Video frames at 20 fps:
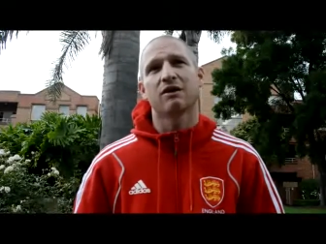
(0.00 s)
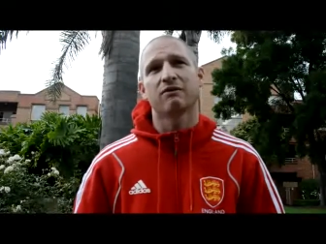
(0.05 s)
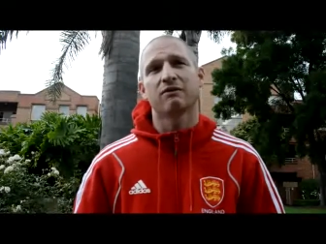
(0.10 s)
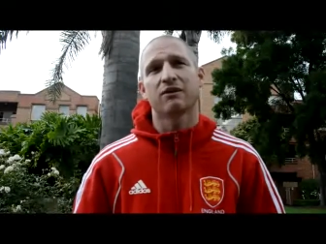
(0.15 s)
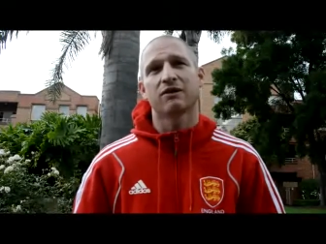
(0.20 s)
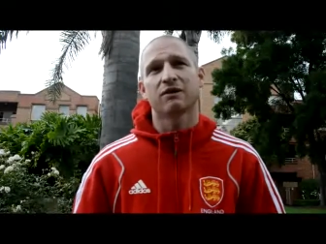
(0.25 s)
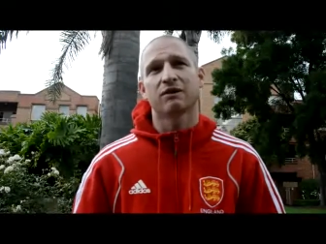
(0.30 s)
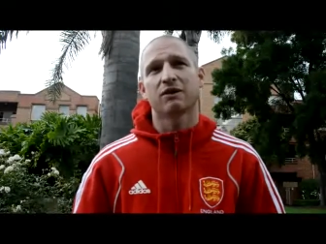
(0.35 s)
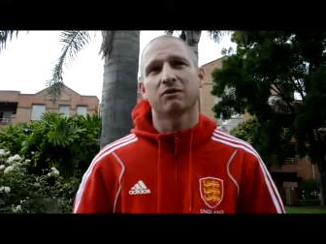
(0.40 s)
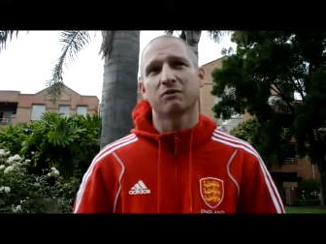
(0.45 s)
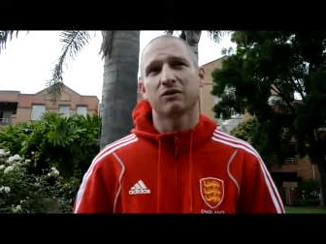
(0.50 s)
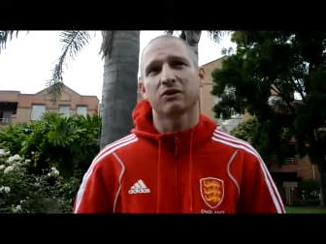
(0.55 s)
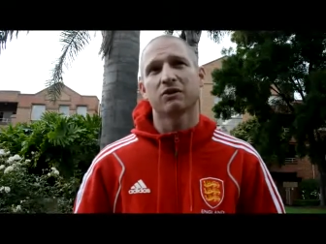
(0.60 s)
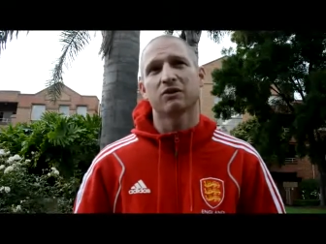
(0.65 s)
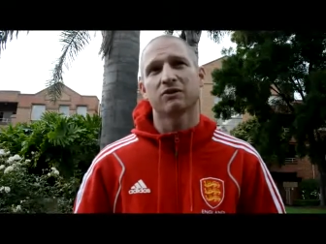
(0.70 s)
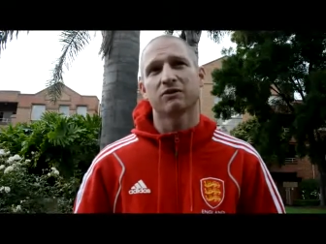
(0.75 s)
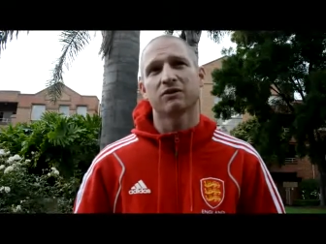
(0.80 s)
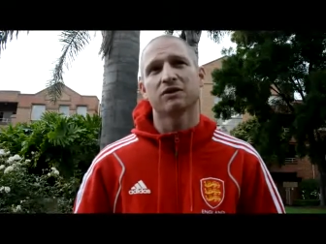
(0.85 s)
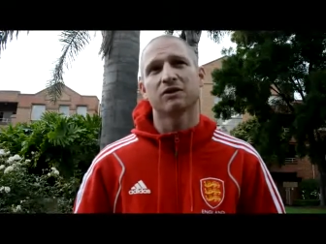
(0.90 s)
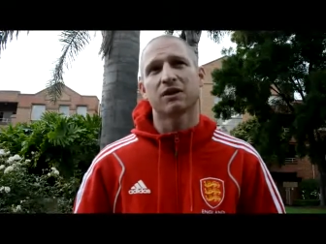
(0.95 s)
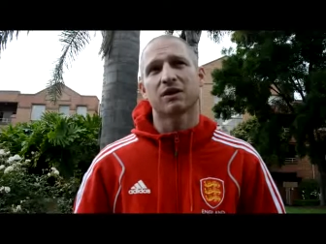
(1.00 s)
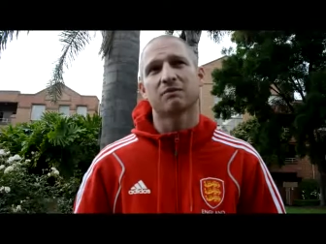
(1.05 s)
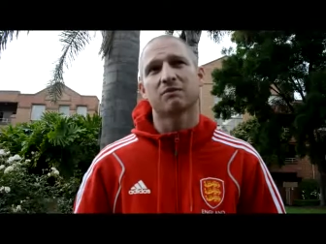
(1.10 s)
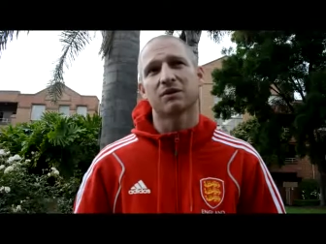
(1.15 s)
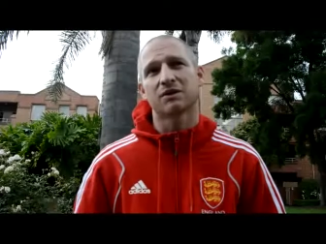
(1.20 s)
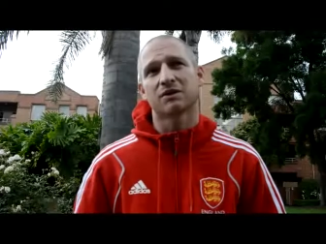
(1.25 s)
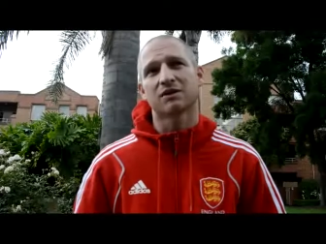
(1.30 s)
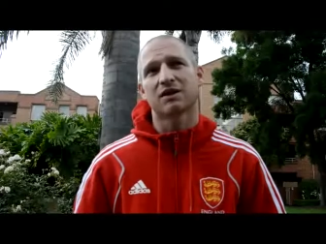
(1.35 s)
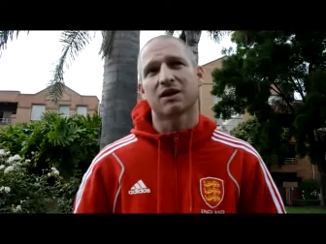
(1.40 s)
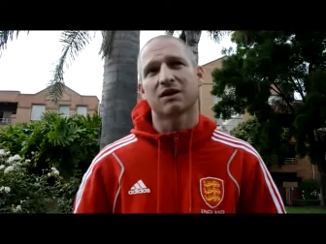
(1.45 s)
I, felt like we could have
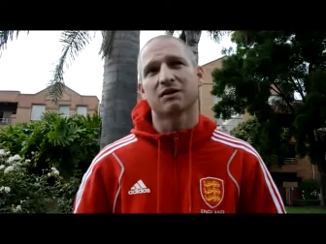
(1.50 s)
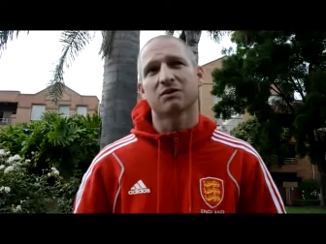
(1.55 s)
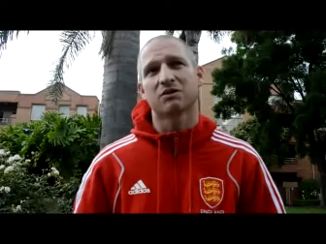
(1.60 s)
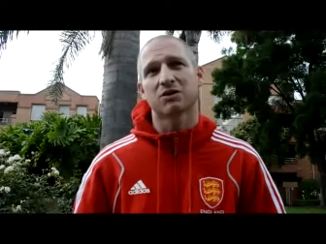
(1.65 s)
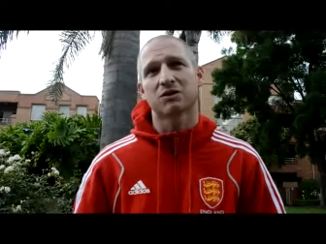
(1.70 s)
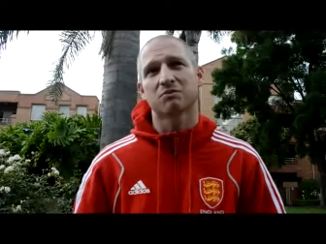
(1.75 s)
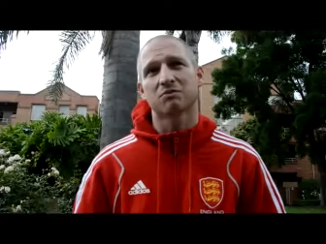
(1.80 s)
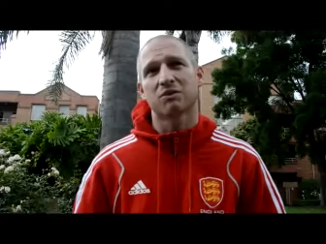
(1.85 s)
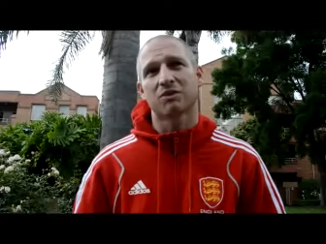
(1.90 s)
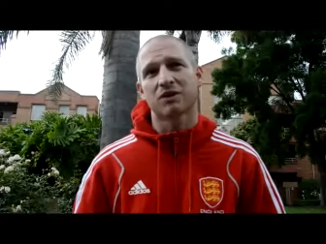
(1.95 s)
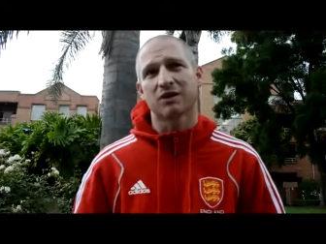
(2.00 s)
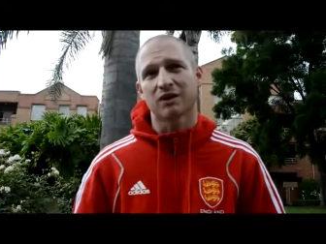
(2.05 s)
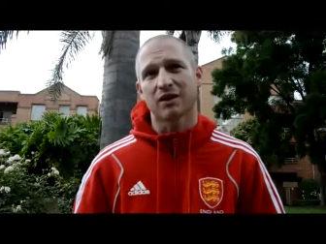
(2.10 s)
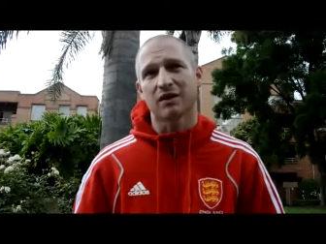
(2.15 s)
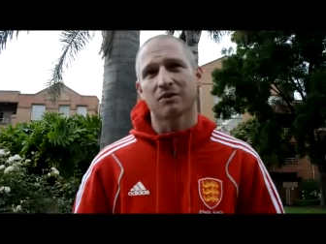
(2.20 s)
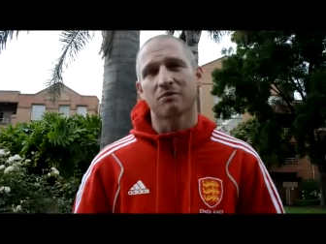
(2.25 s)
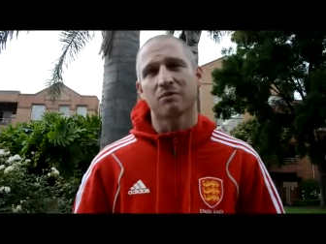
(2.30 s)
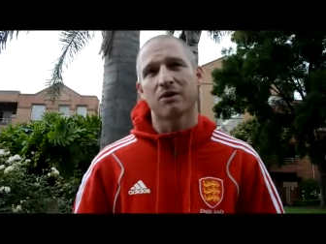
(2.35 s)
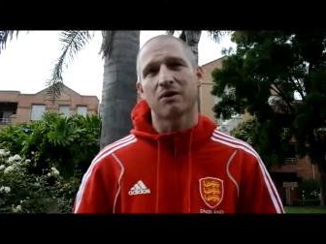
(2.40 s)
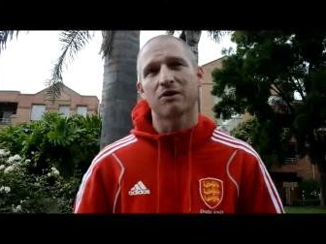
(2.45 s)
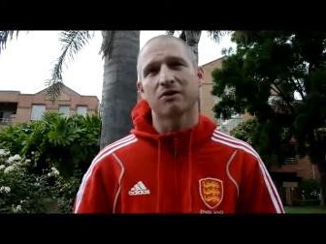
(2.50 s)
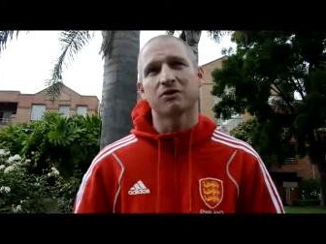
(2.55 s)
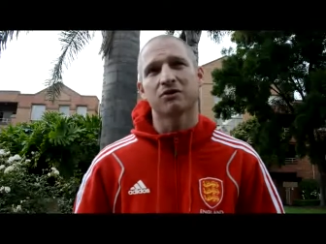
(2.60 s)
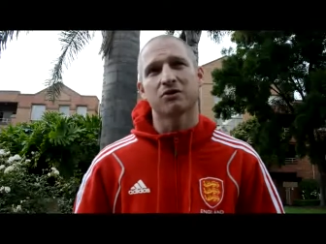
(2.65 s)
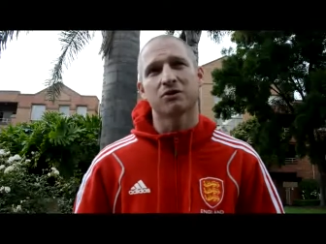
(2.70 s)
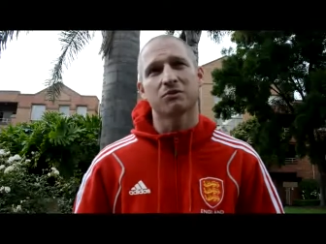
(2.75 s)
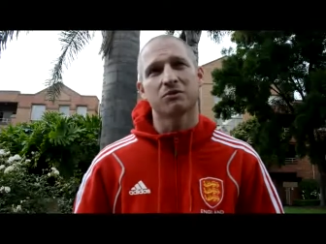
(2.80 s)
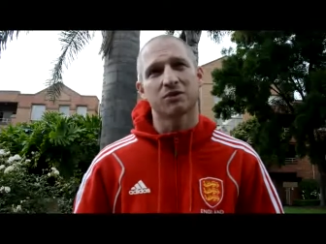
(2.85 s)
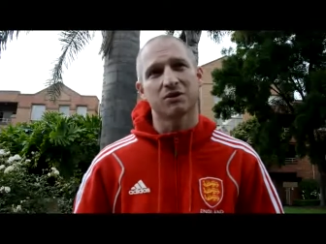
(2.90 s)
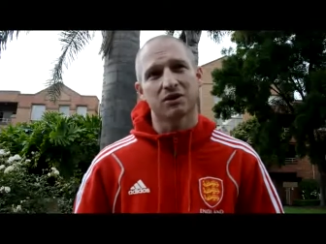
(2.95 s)
established that just by umpire
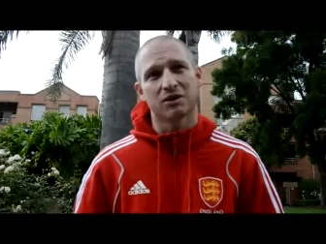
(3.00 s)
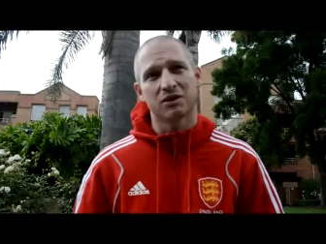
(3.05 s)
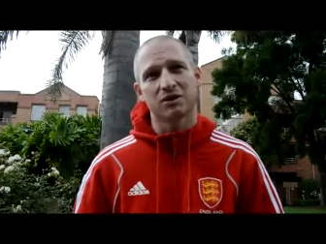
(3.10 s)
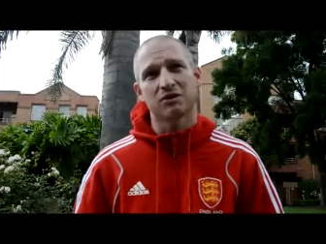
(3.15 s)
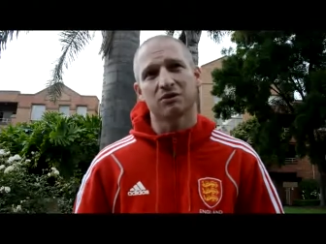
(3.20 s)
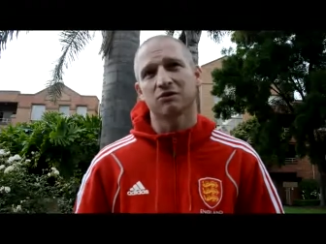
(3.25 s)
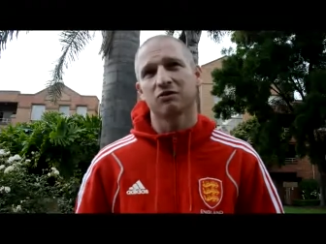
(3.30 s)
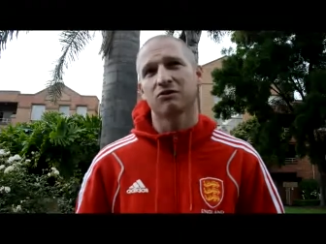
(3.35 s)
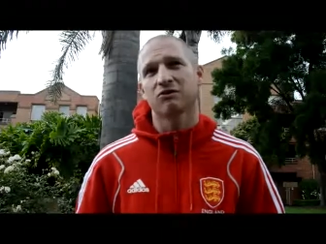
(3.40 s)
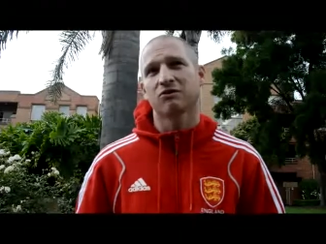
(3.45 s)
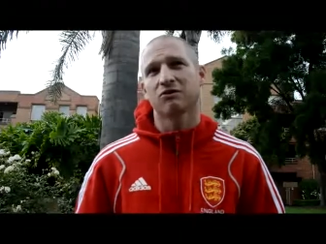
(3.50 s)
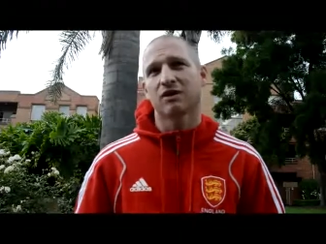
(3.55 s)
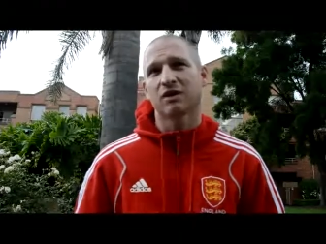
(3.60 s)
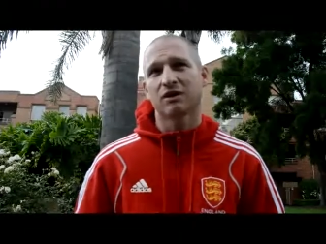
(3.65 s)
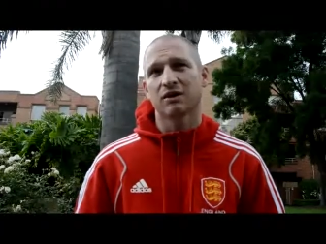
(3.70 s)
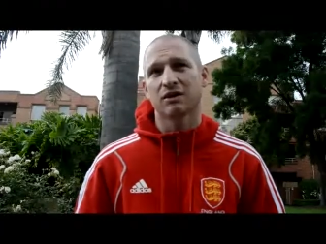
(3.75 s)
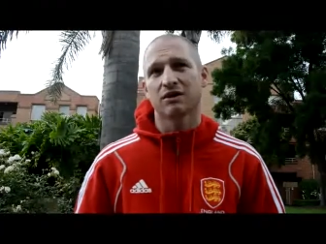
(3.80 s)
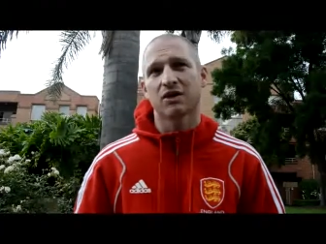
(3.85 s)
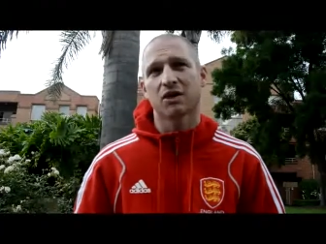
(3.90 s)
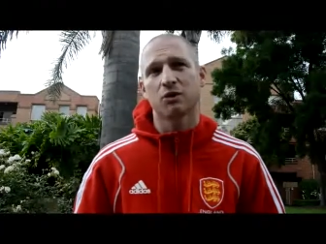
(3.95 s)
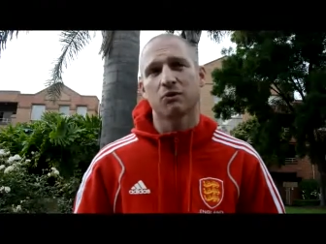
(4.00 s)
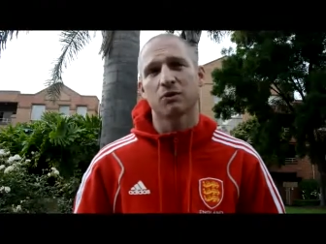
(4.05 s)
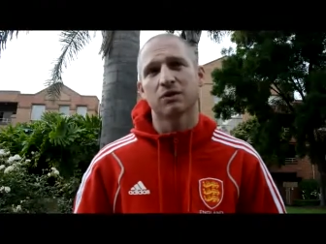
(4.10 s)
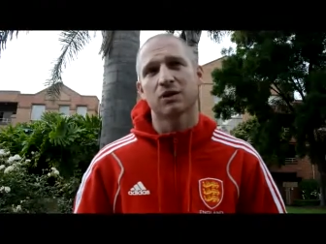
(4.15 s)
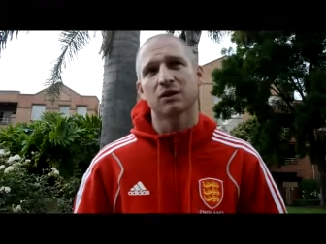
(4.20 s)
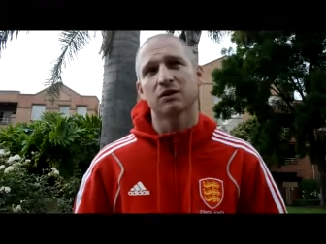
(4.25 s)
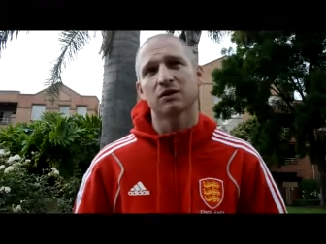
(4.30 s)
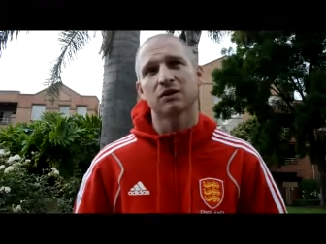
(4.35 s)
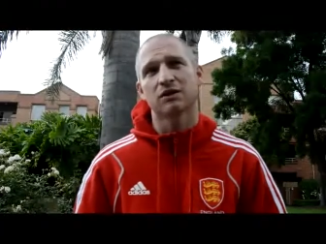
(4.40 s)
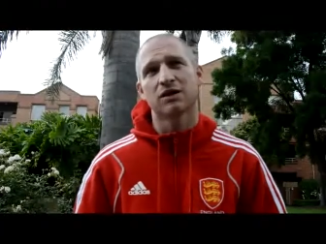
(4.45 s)
interpretation, creating a common
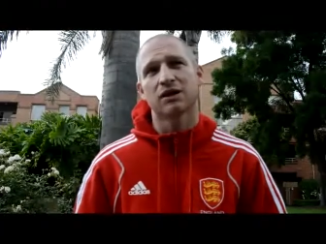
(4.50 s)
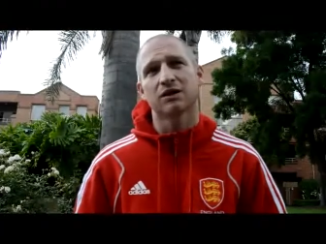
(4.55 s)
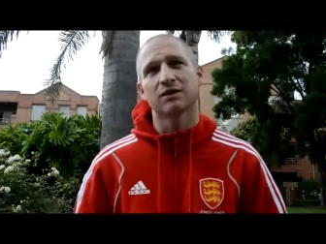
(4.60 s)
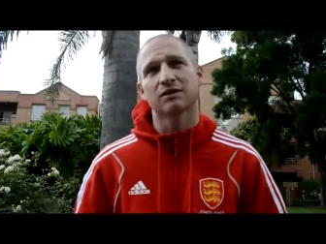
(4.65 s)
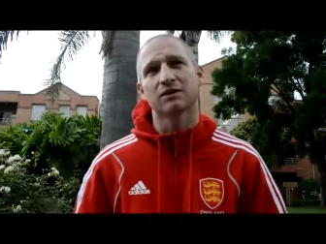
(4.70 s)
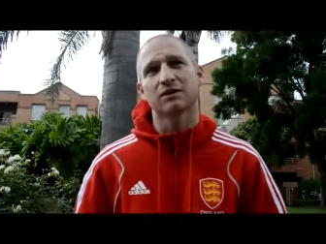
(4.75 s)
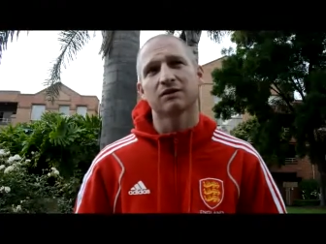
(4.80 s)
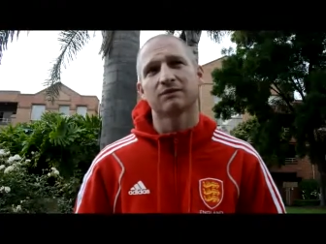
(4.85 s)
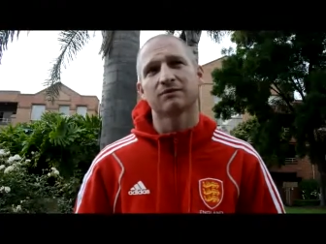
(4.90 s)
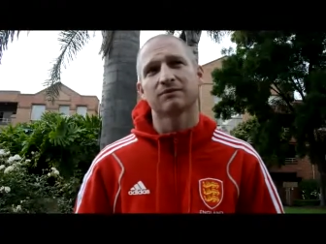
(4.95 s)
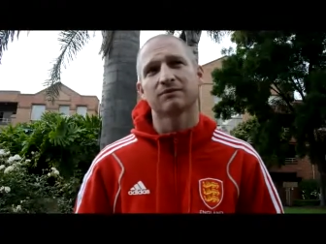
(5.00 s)
understanding.